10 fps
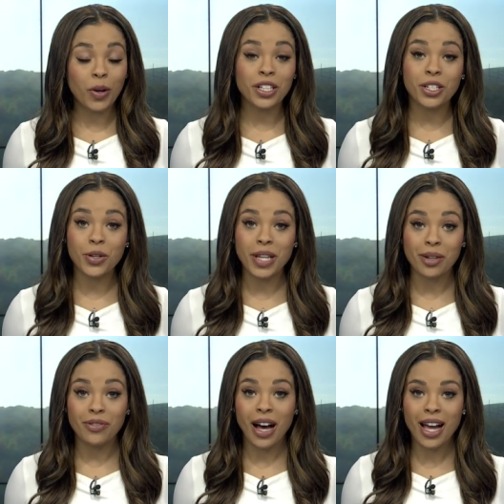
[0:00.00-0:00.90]
News at
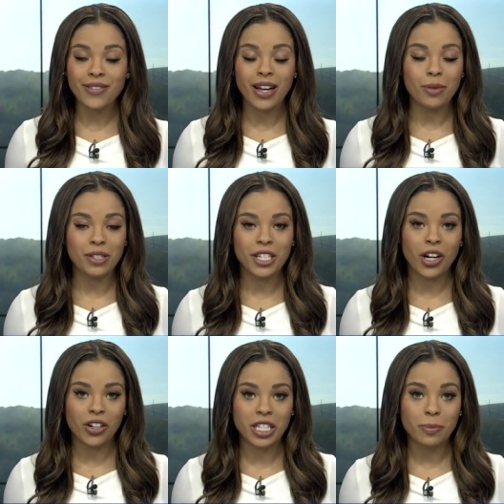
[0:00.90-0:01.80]
5. I'm Ciara
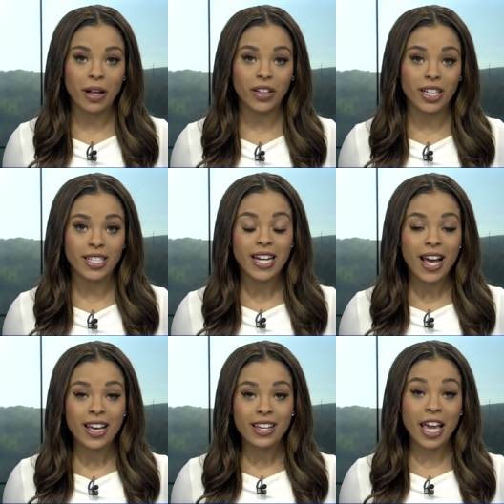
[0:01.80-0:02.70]
Speller.
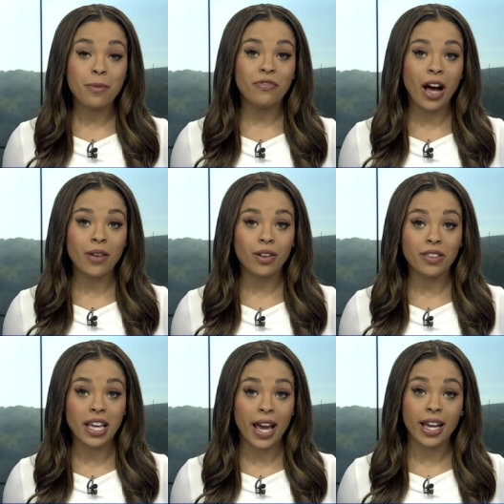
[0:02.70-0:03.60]
Game 5 of the
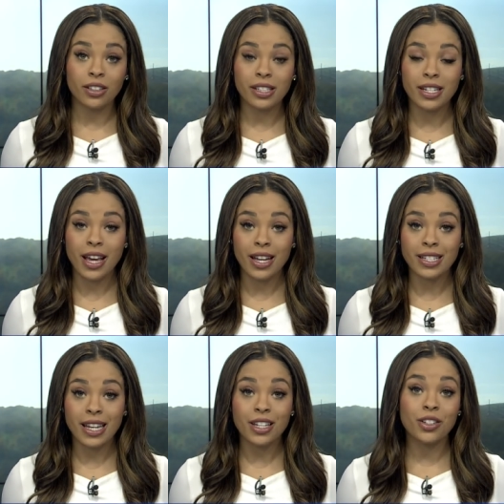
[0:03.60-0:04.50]
ALCS is
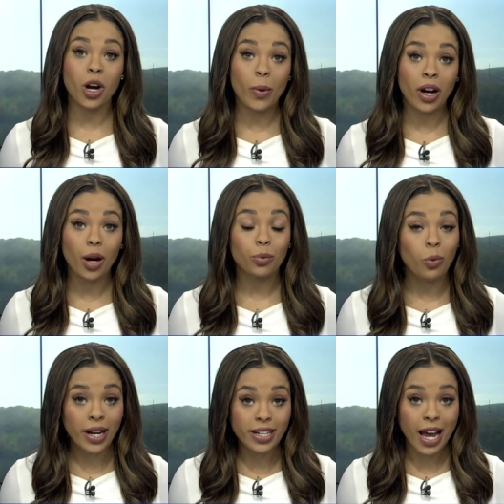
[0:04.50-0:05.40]
going on right
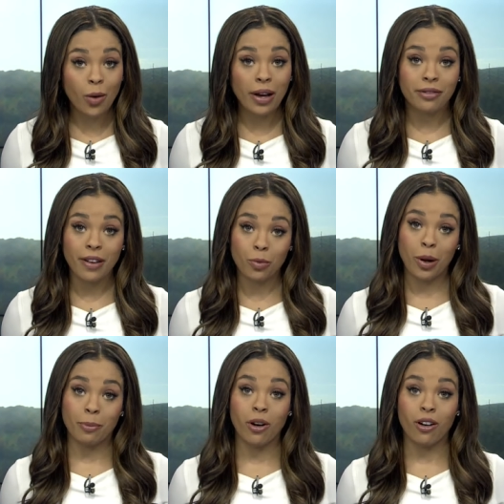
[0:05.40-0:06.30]
now at Fenway
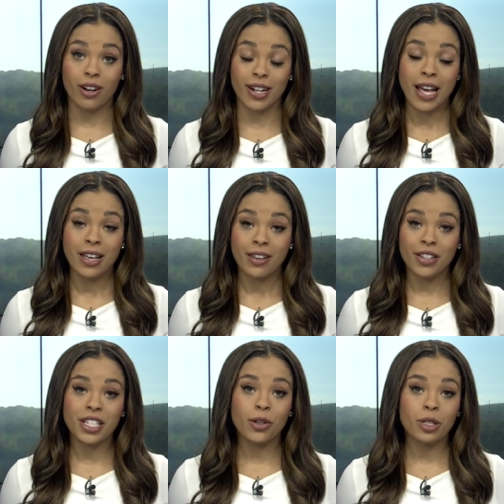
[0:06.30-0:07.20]
Park. The
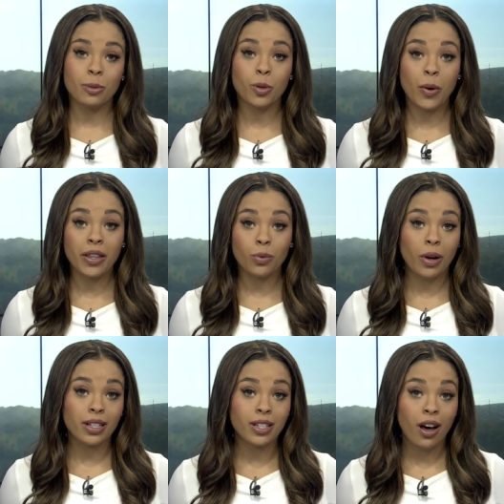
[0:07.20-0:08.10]
series between the Red
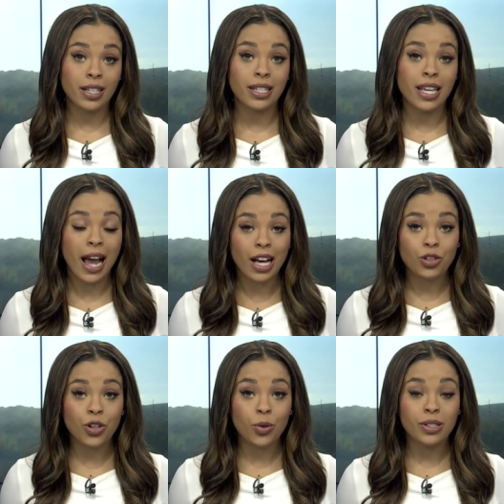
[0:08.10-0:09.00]
Sox and the Astros
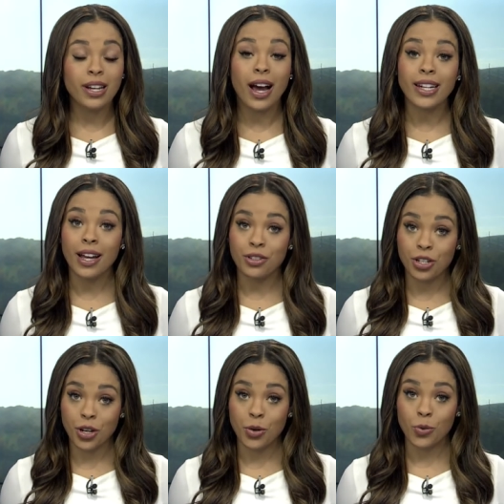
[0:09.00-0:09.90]
tied at 2.
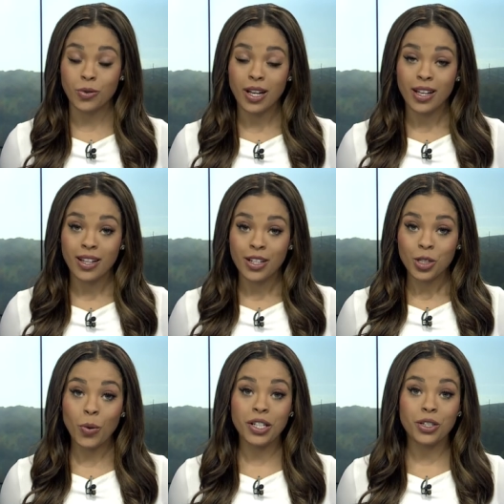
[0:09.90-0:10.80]
22
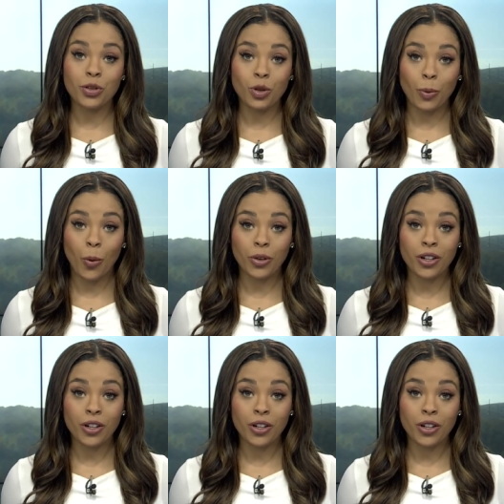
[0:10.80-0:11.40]
News reporter Nick